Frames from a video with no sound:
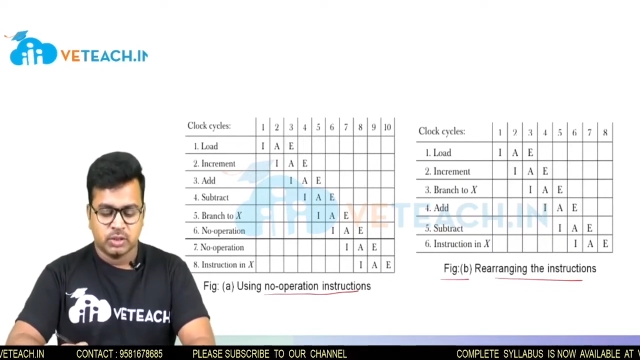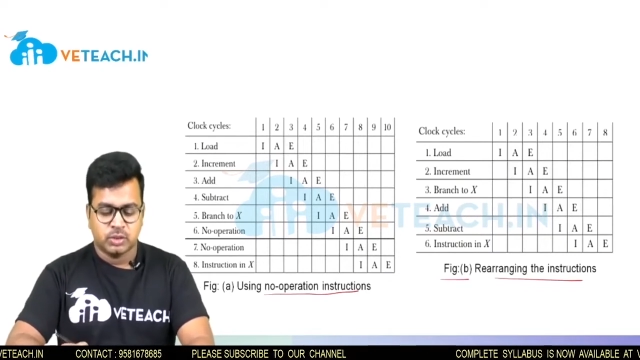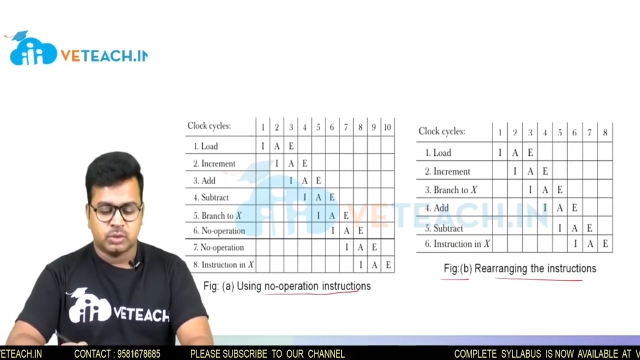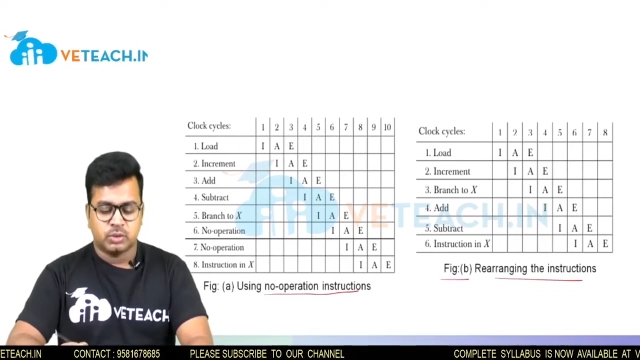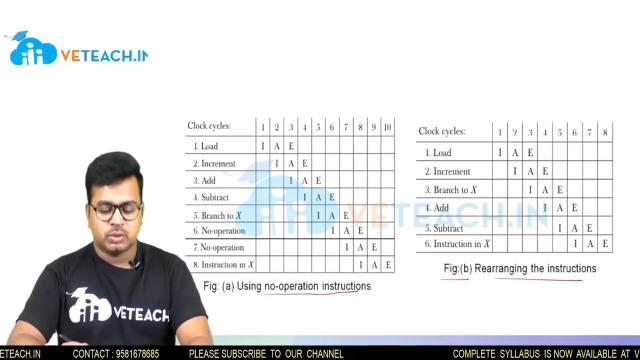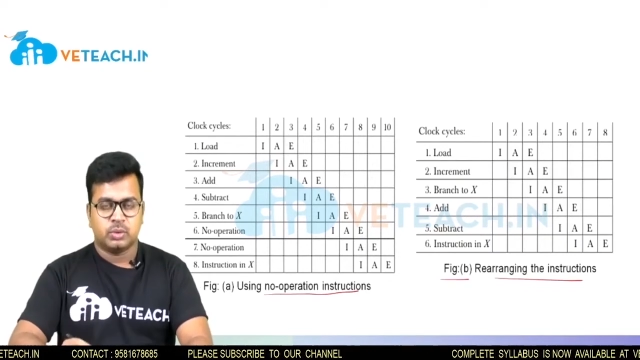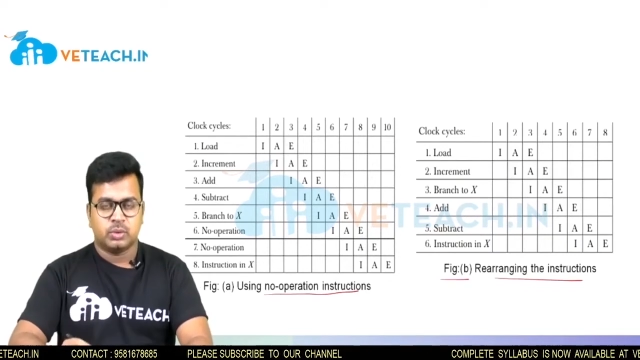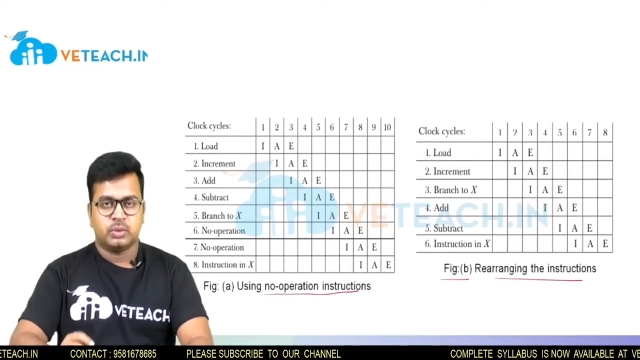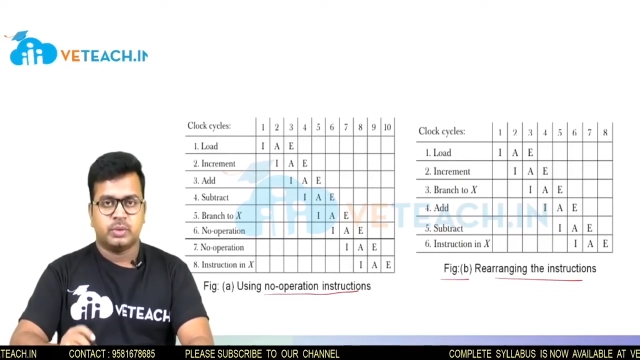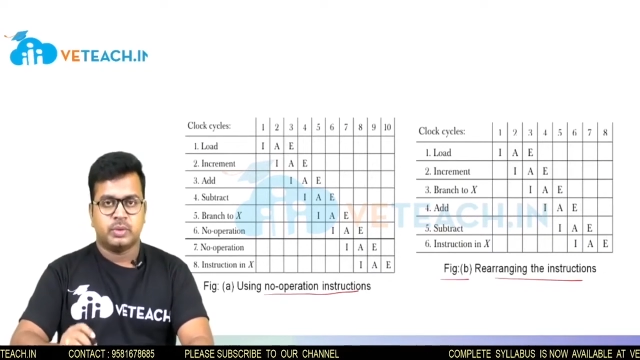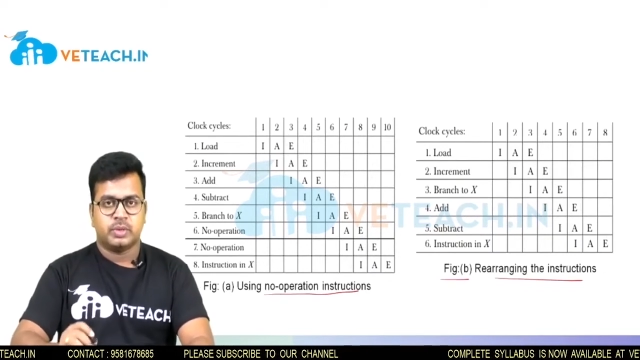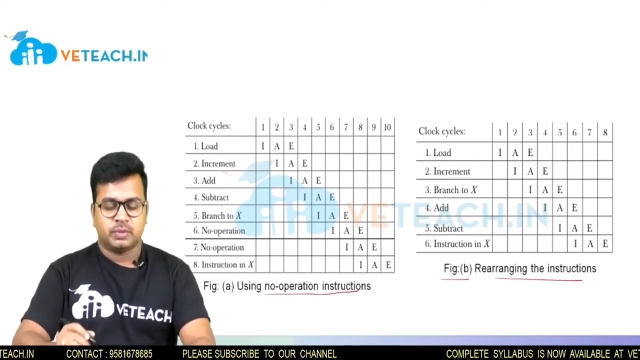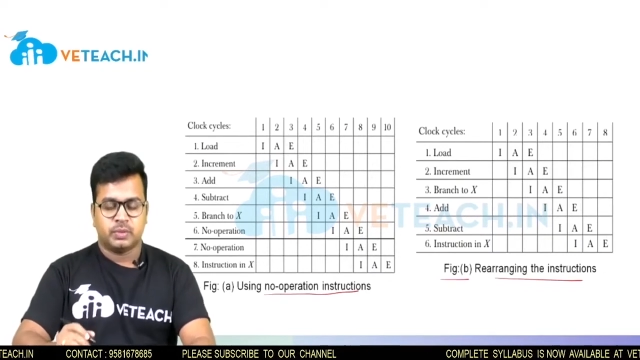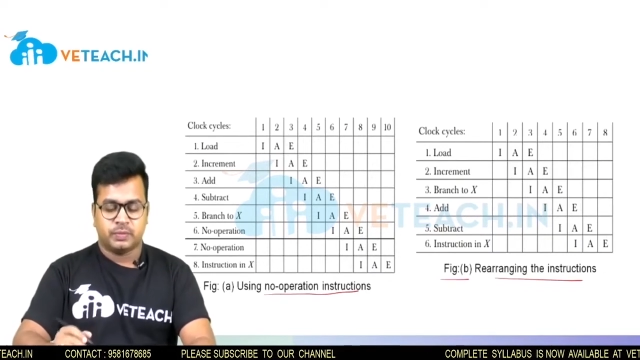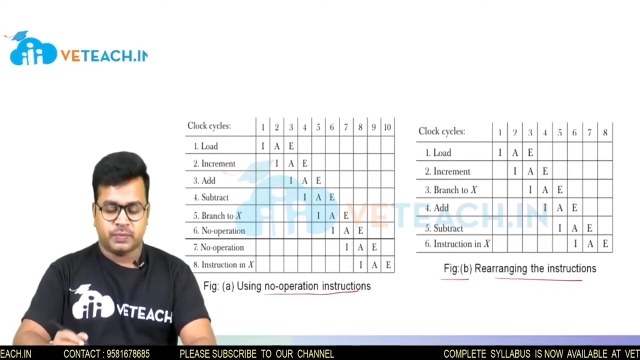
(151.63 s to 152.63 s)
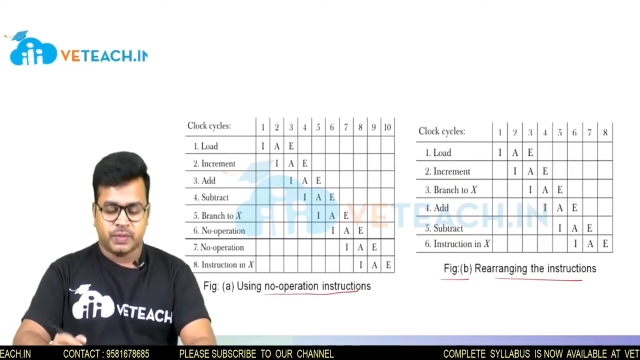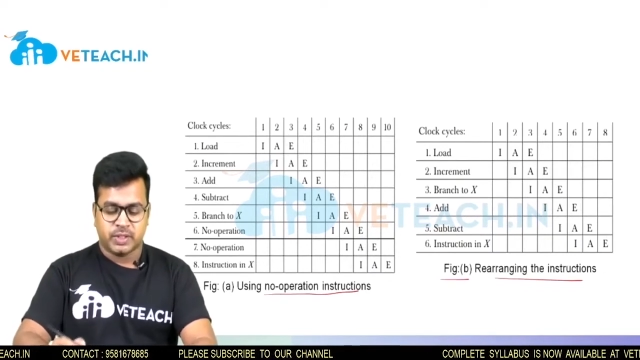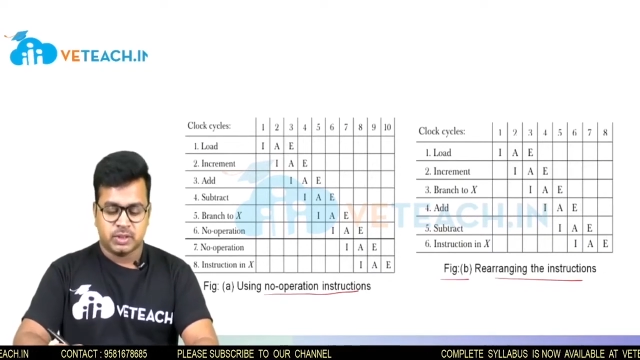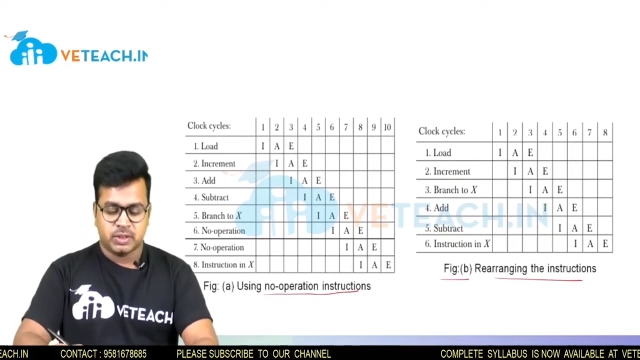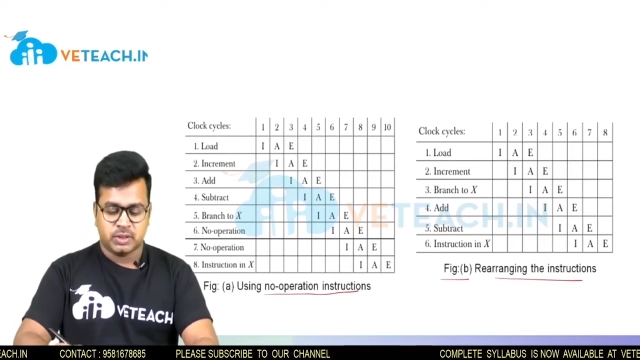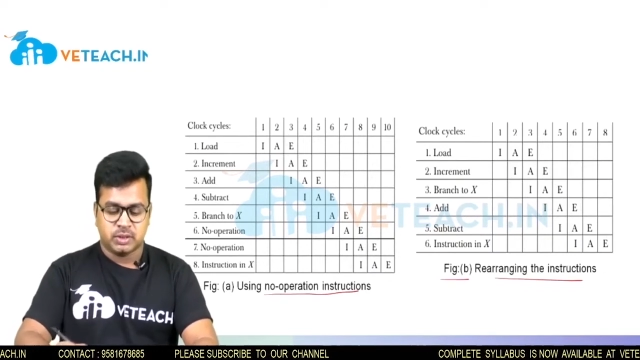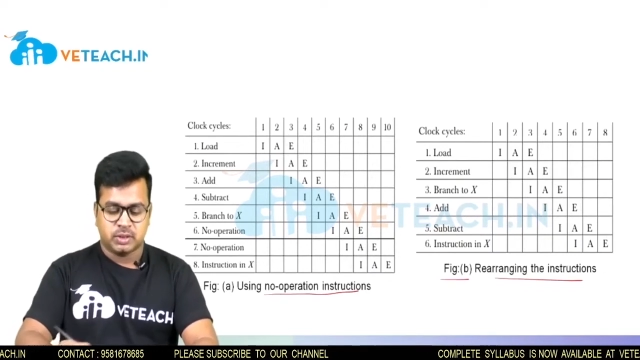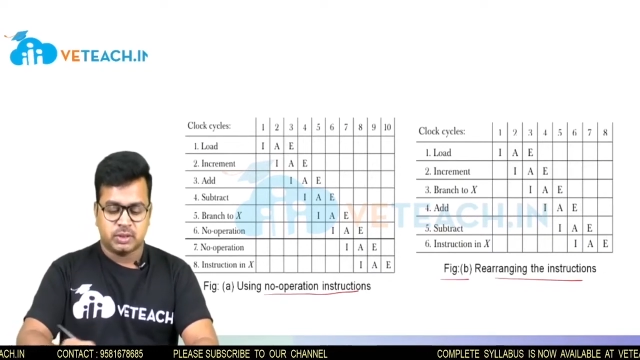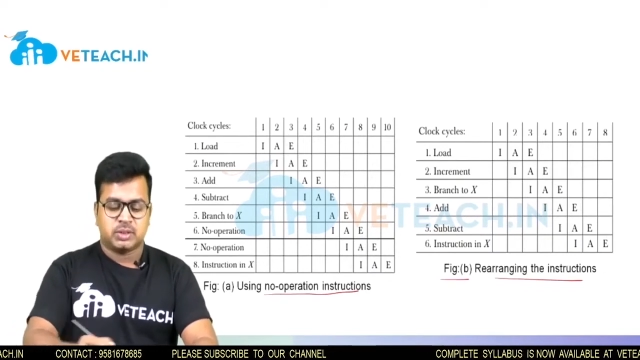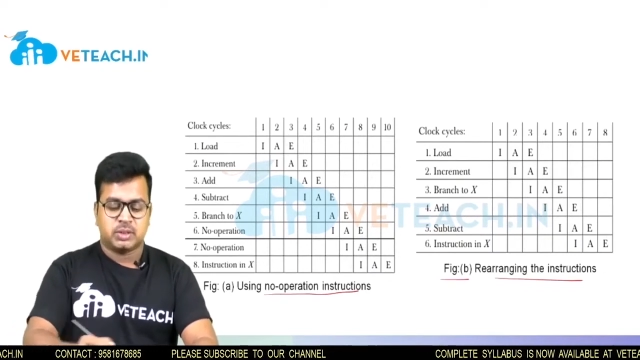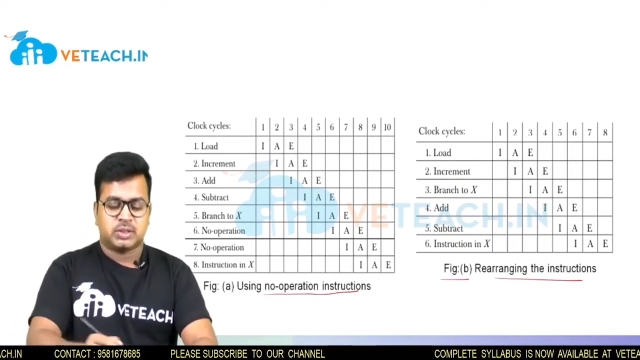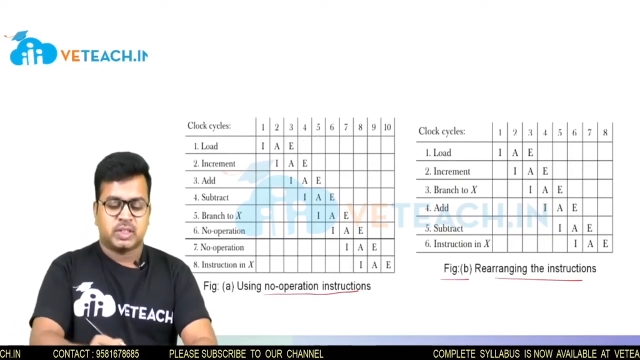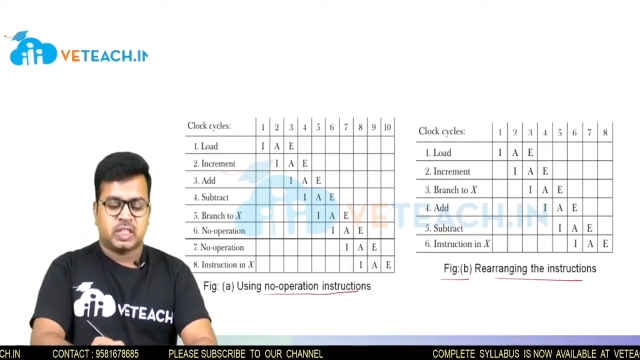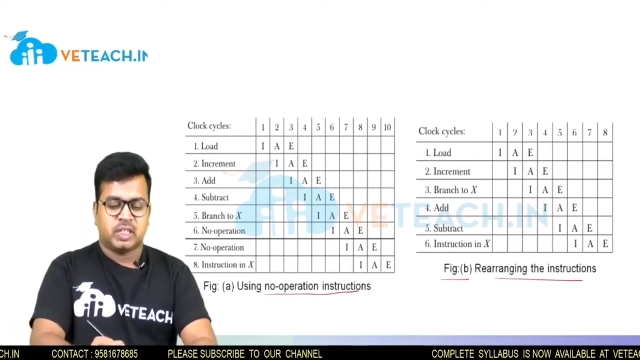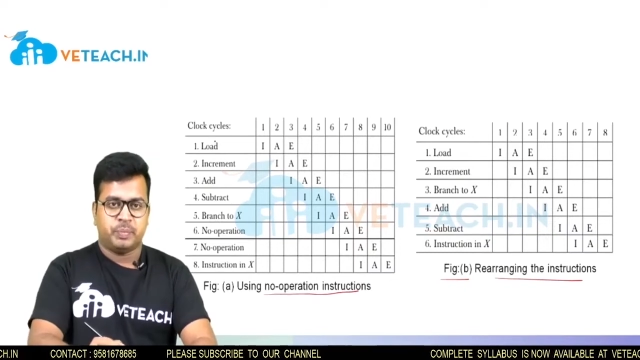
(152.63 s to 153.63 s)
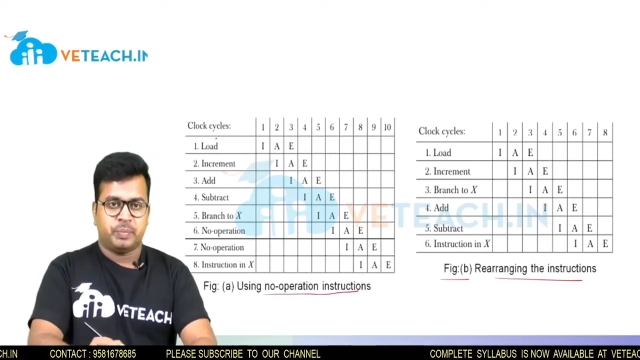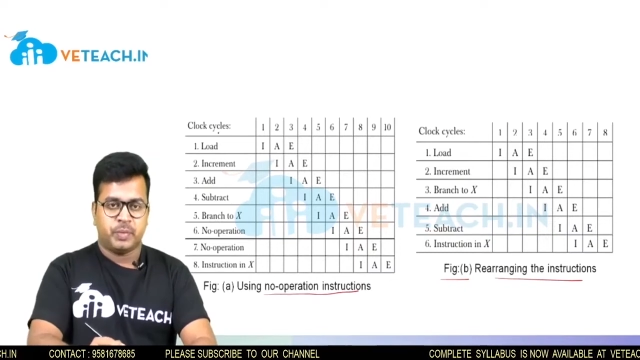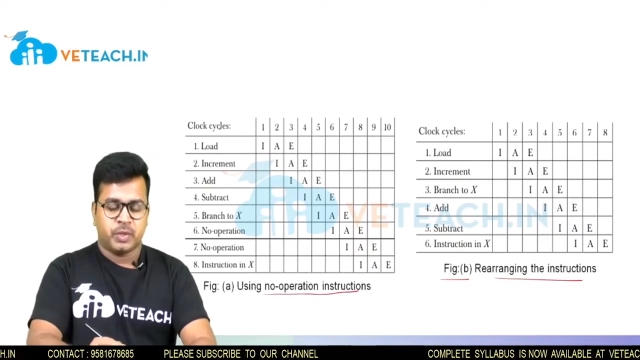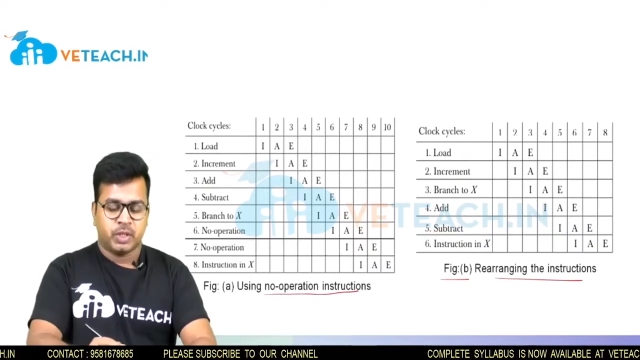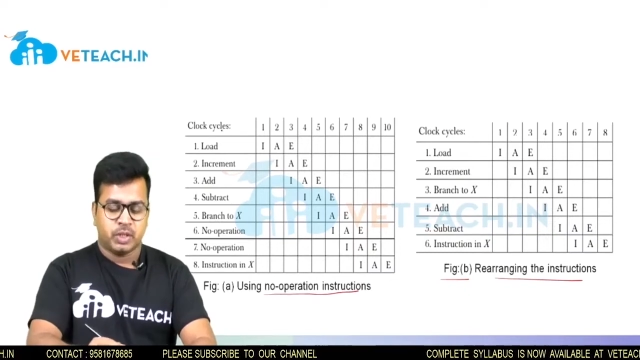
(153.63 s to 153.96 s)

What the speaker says: so in the first step,